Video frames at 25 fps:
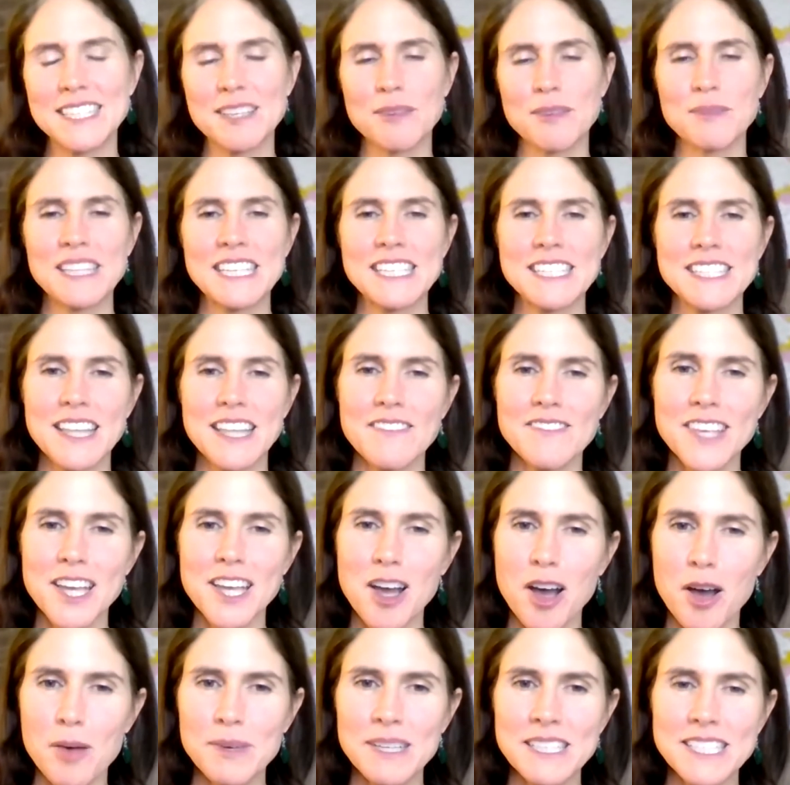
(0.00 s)
some of these lovely
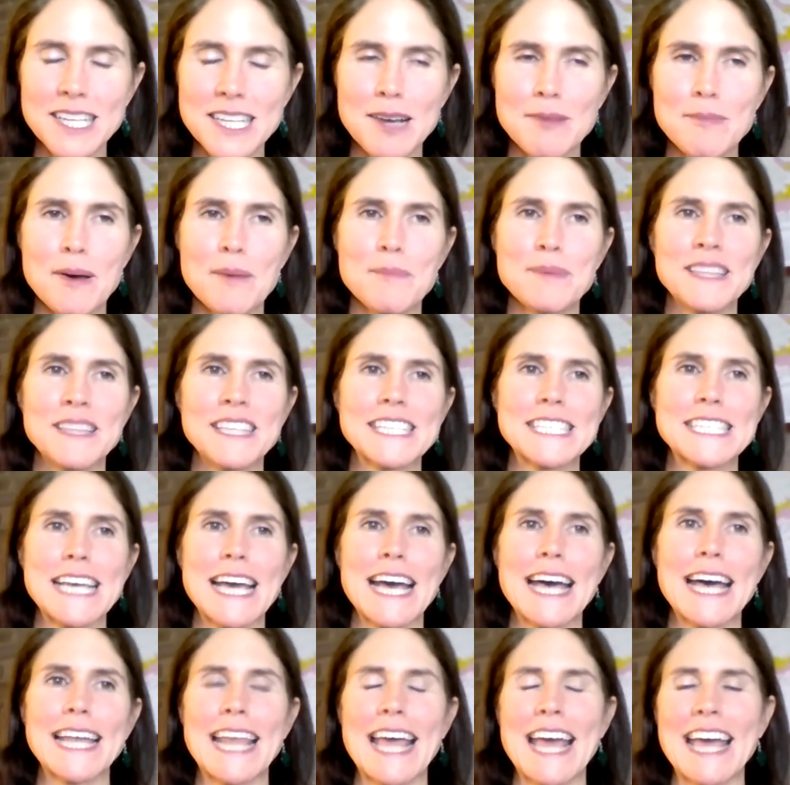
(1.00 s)
comments come up in the
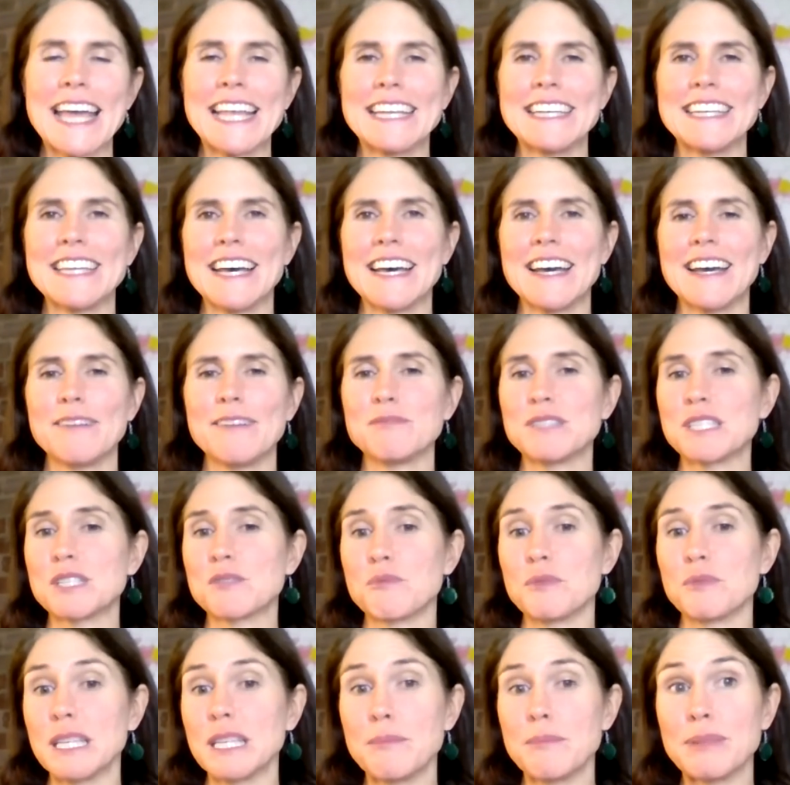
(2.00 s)
chat, and uh, I'm
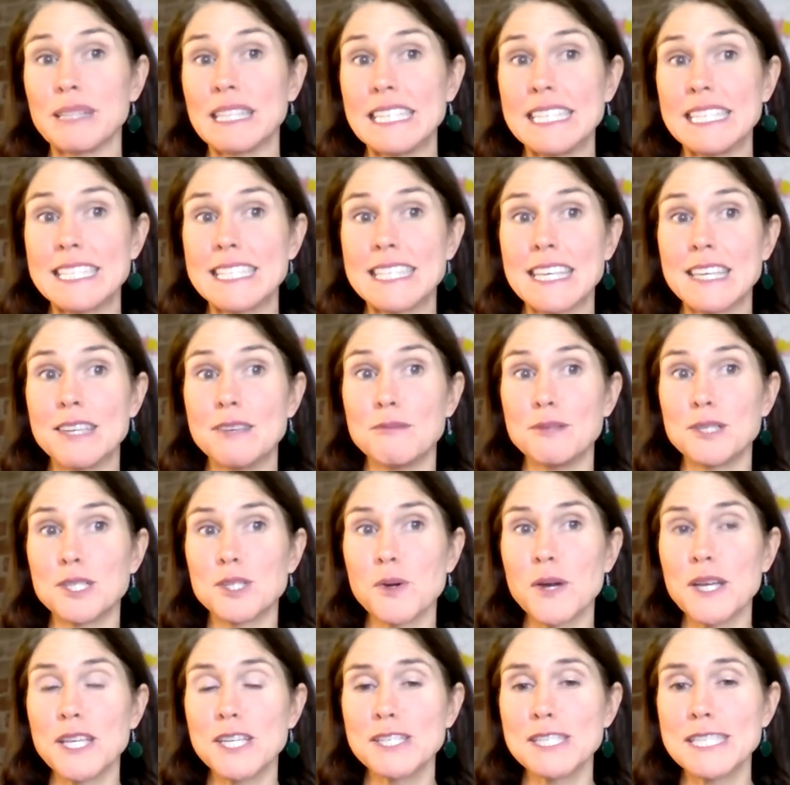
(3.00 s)
just really pleased that you
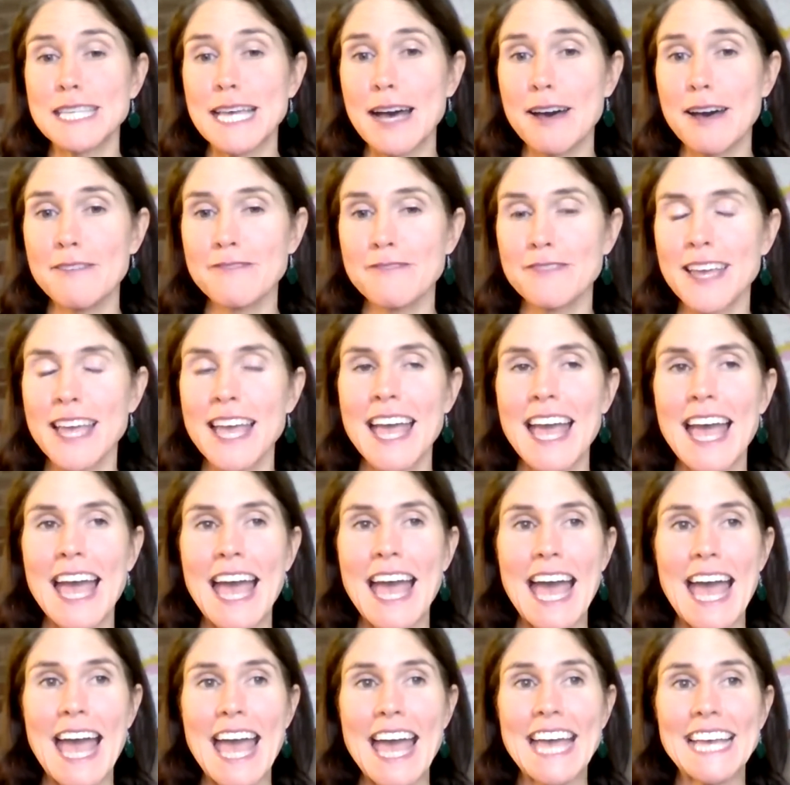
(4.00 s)
enjoyed yourself
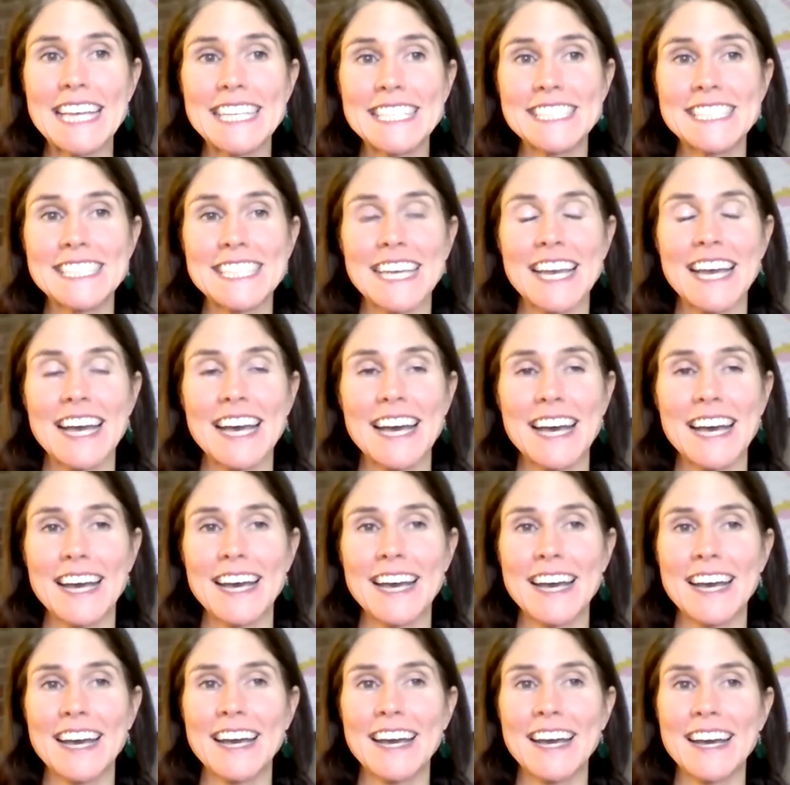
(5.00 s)
and
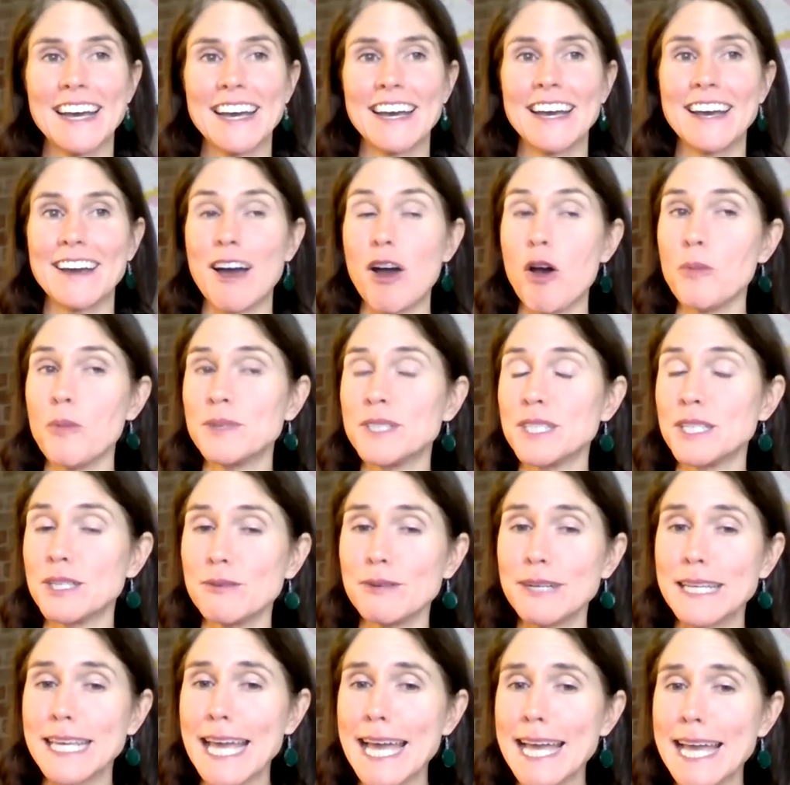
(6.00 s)
uh, hope to do
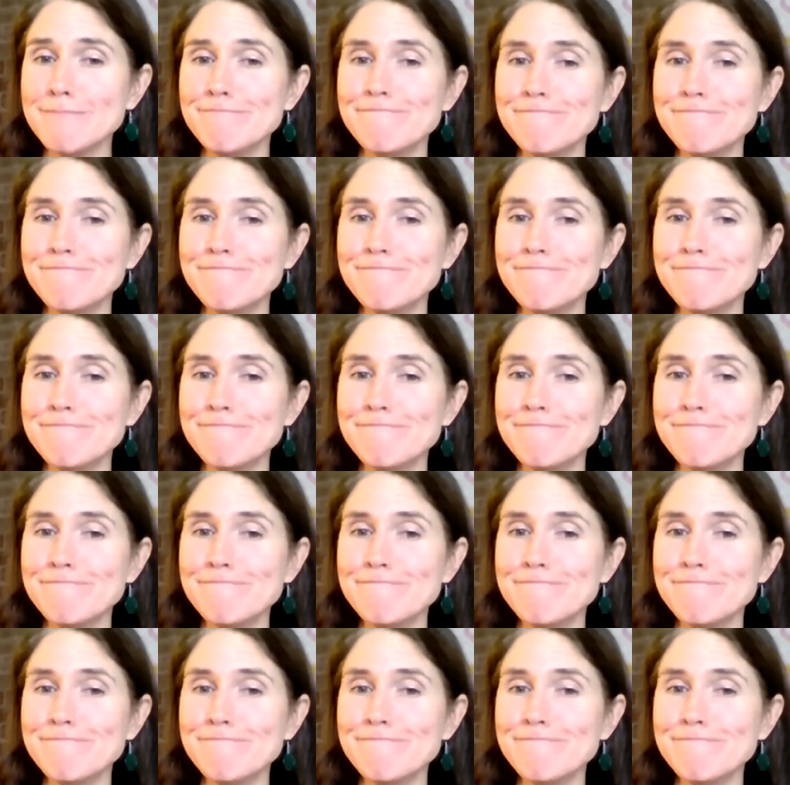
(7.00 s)
it again.